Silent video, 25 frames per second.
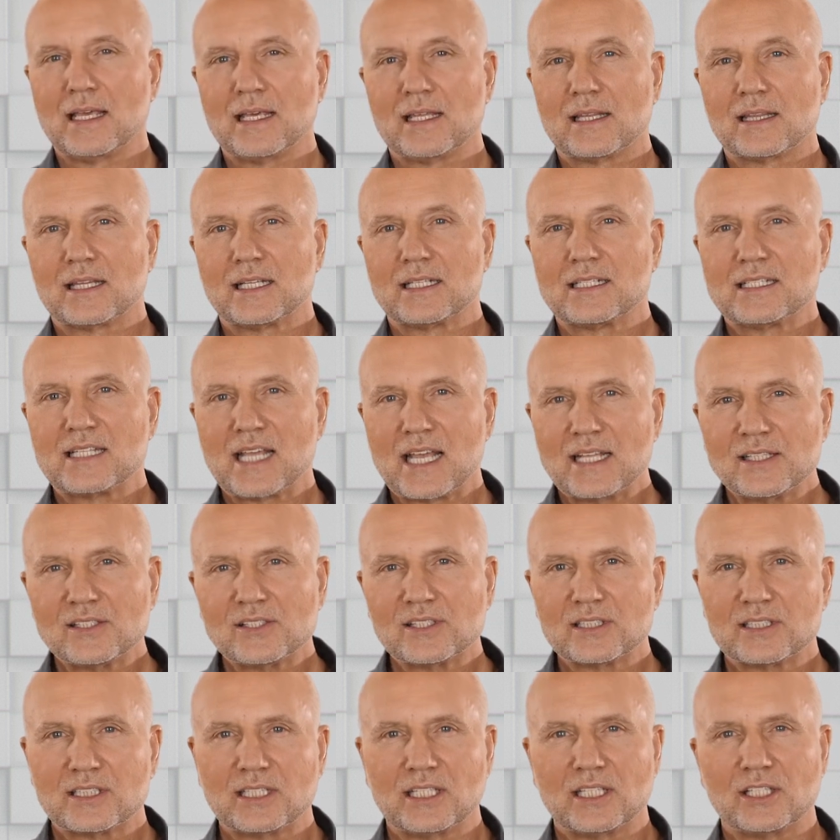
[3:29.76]
The
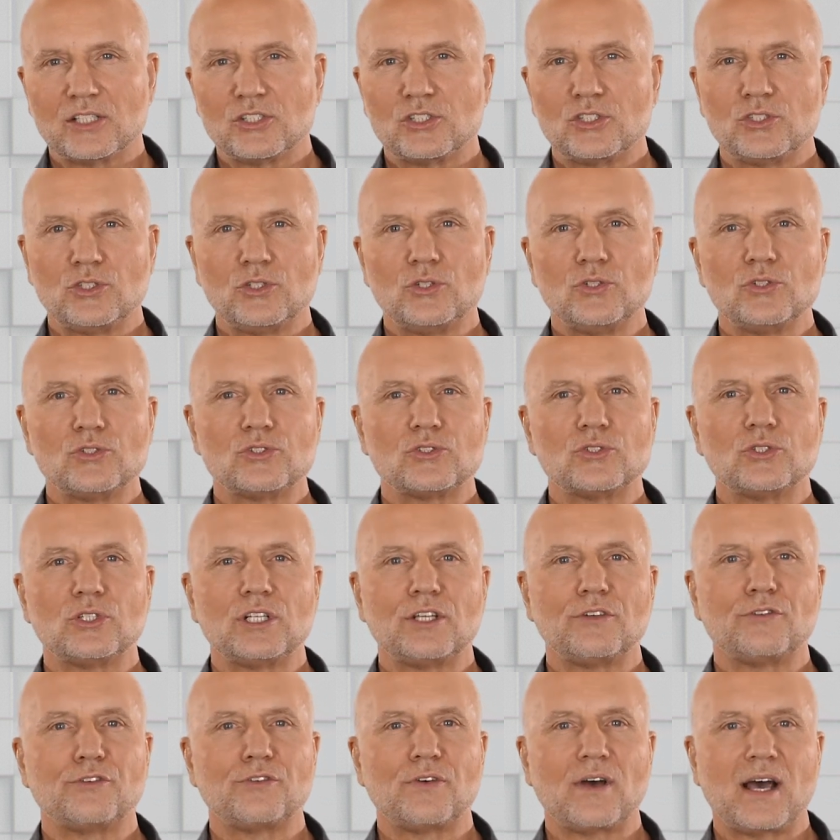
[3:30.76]
density is used to
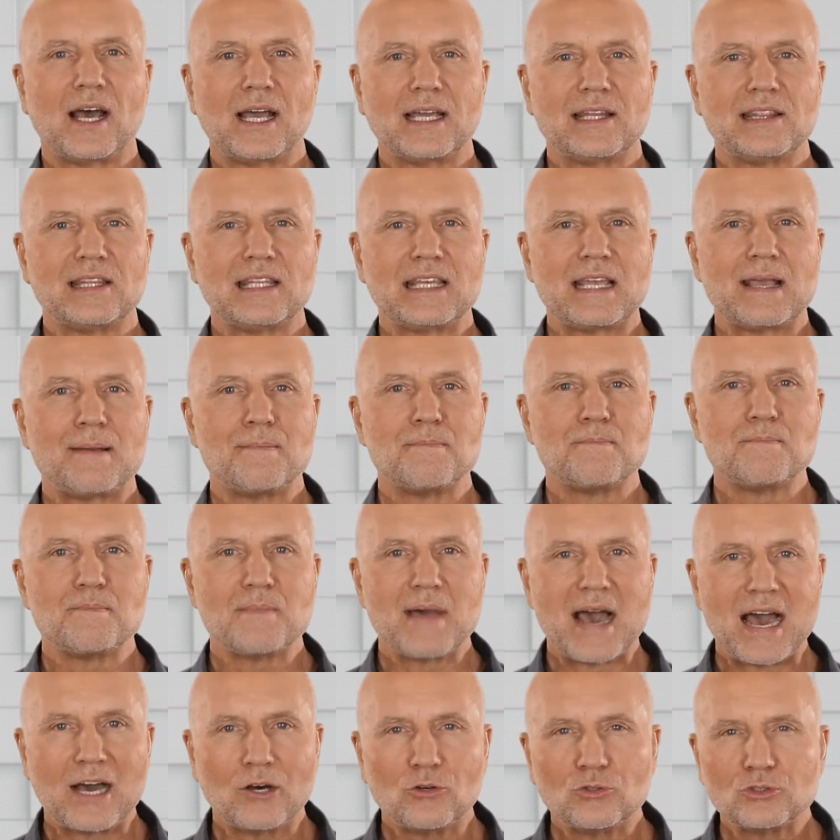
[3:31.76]
define the
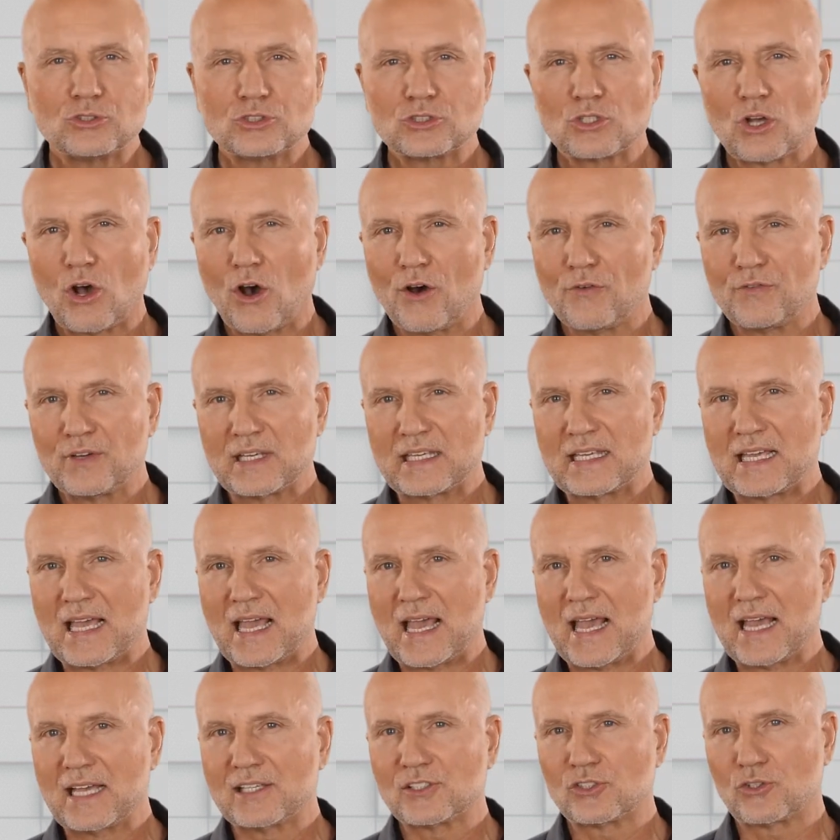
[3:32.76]
amount of a
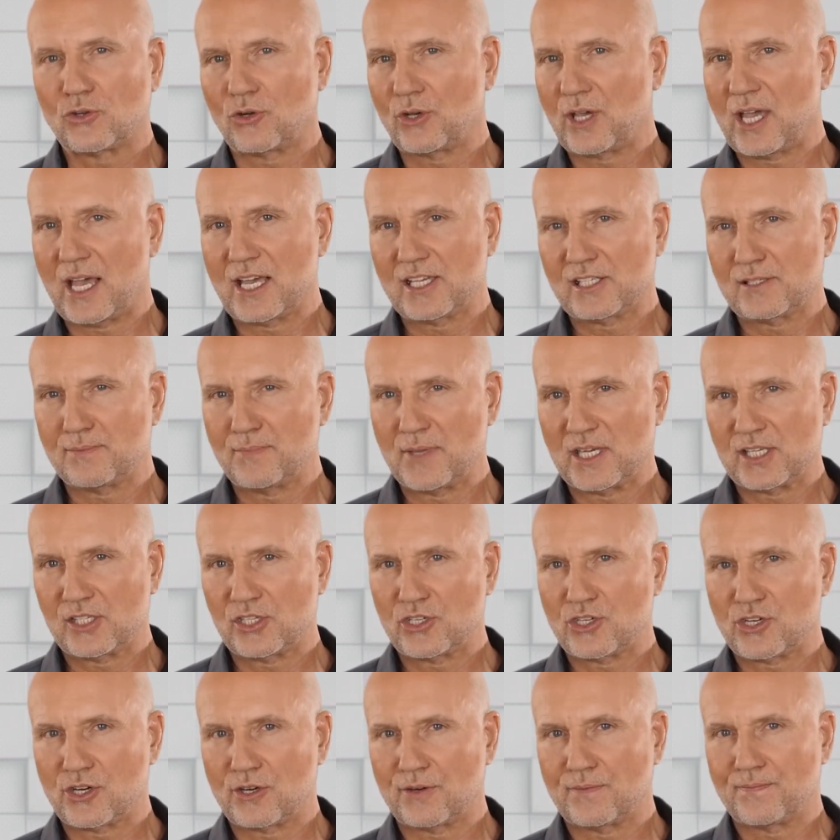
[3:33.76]
gas or gas
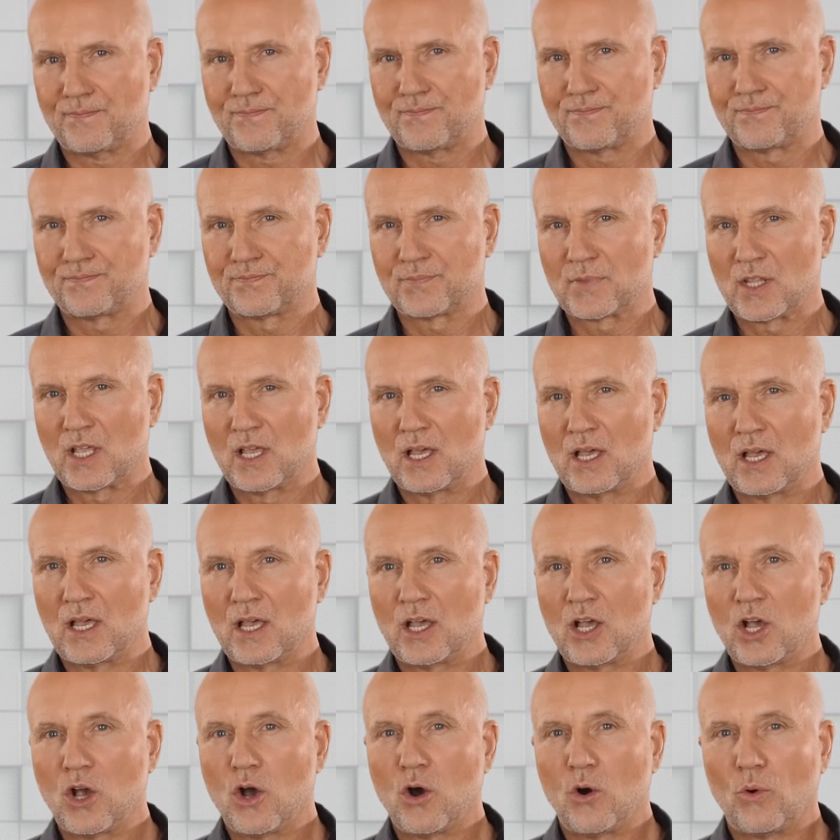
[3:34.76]
mixture.
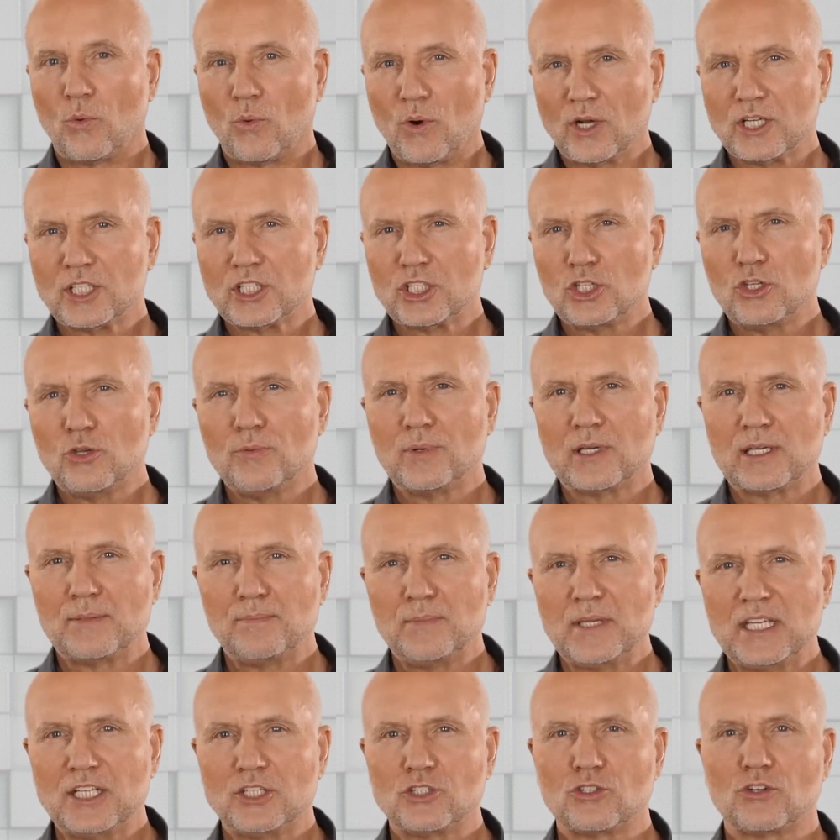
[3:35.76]
1 cubic
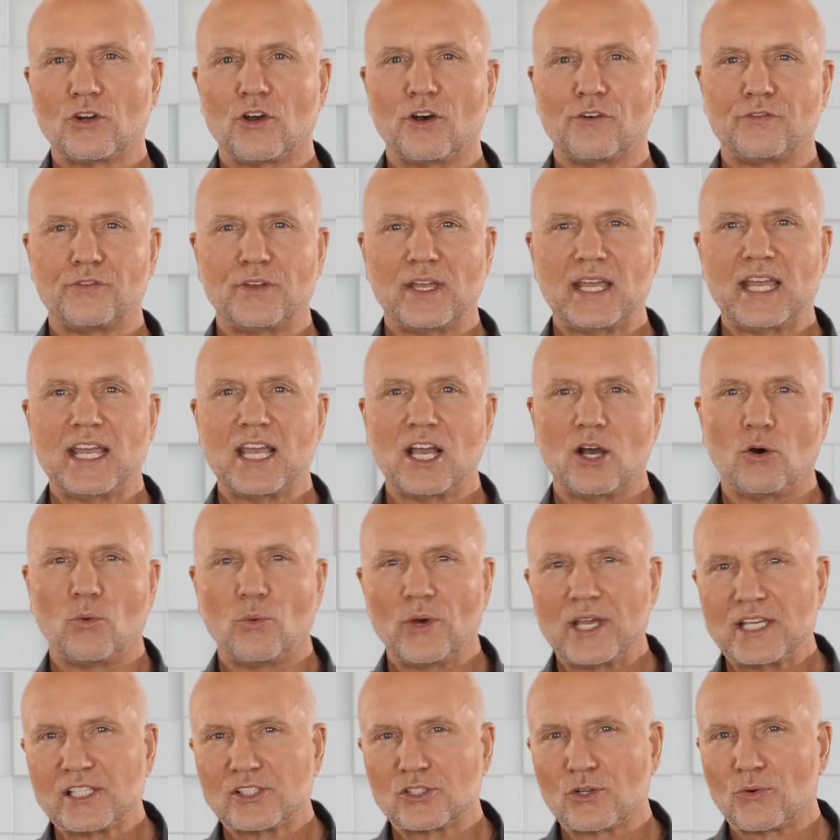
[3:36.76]
meter of air
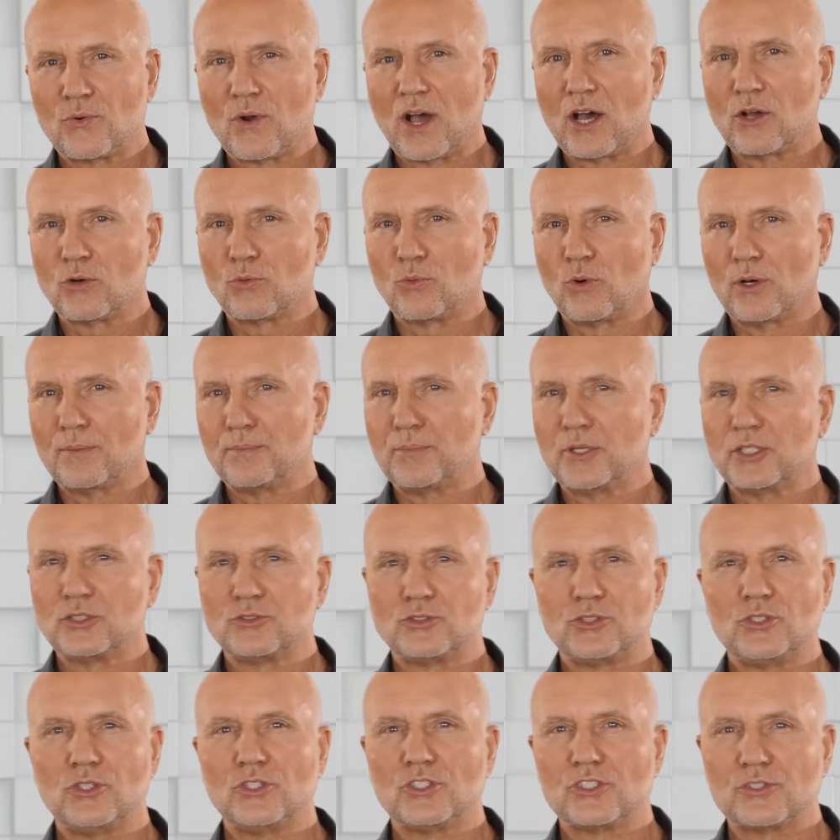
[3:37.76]
weighs around
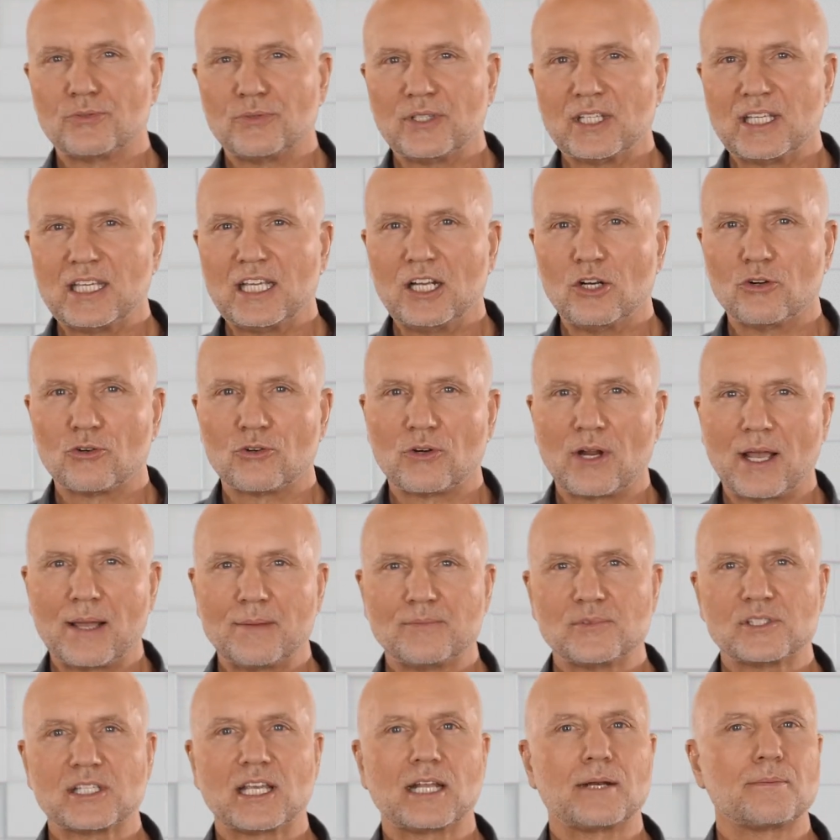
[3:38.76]
1.23
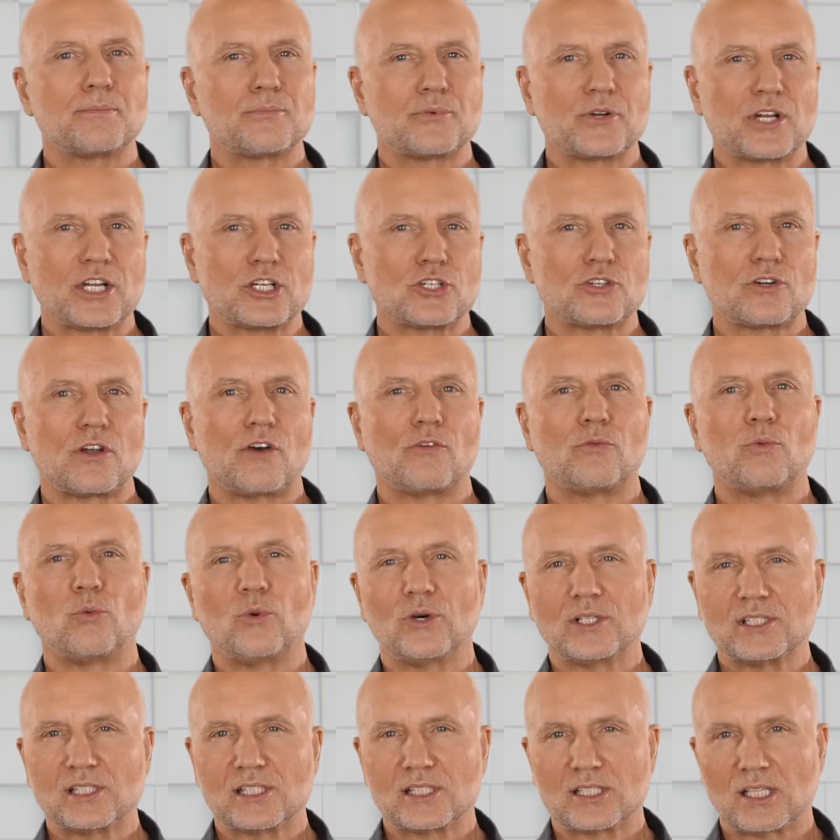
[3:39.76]
kilograms at a pressure of
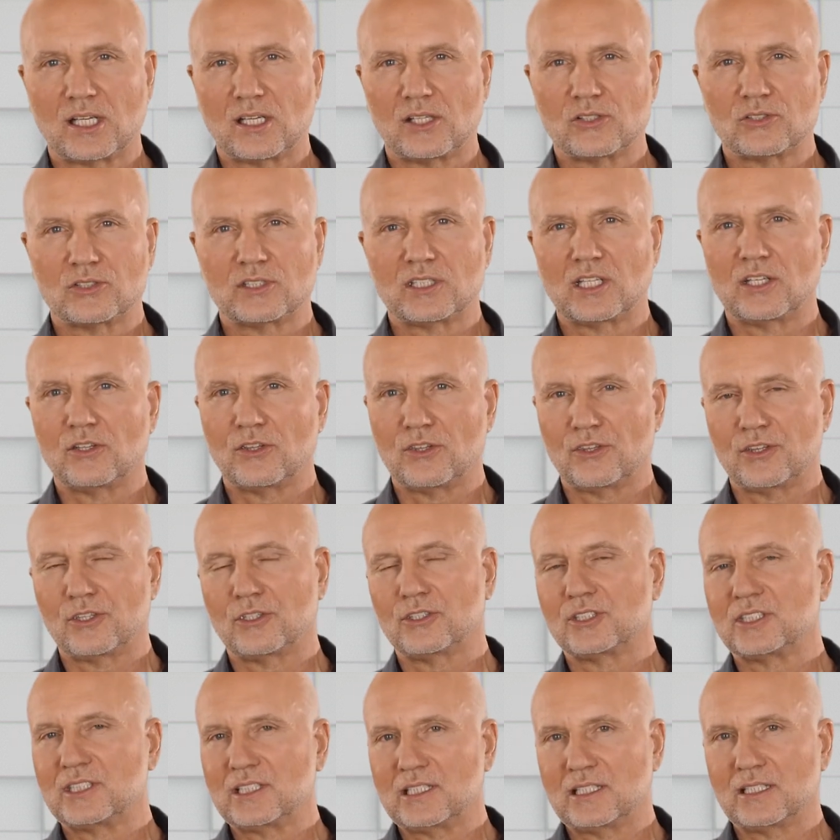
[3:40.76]

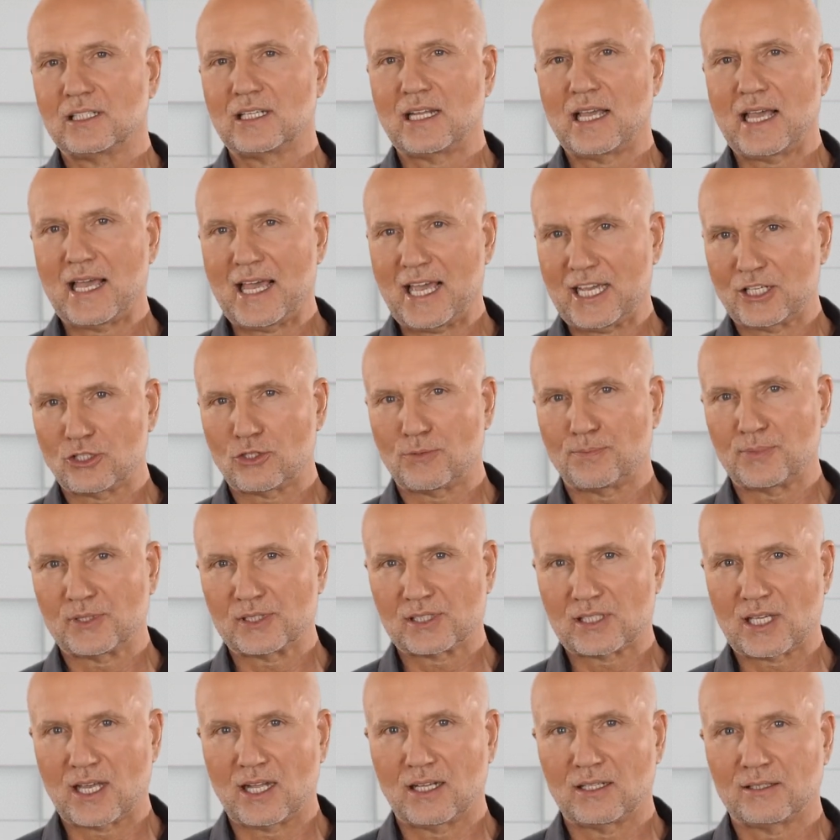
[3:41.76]
1013
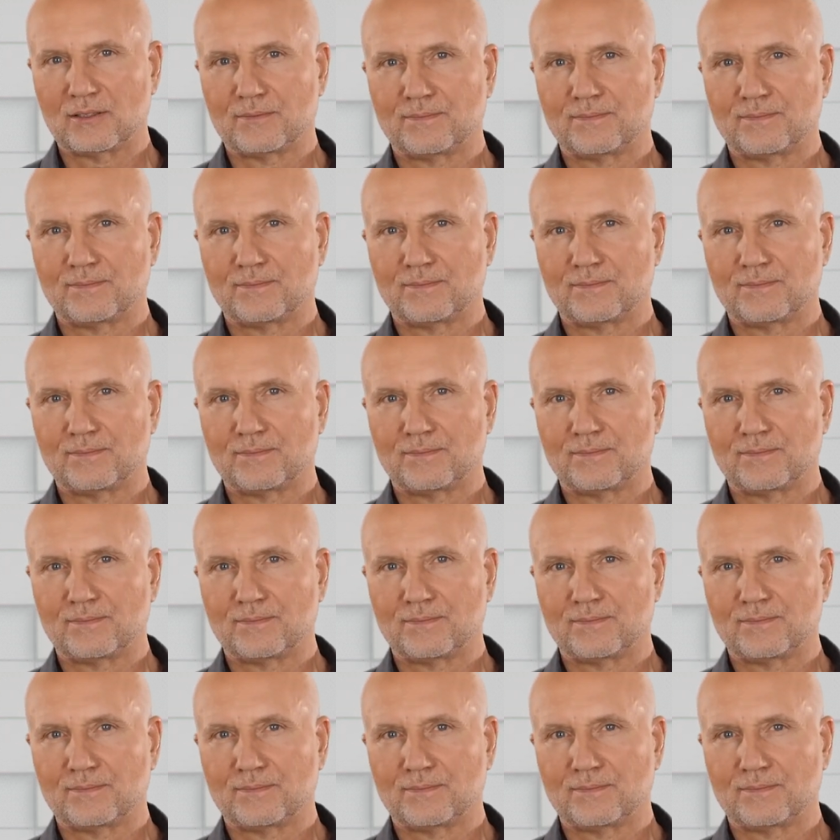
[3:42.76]
hectopascal.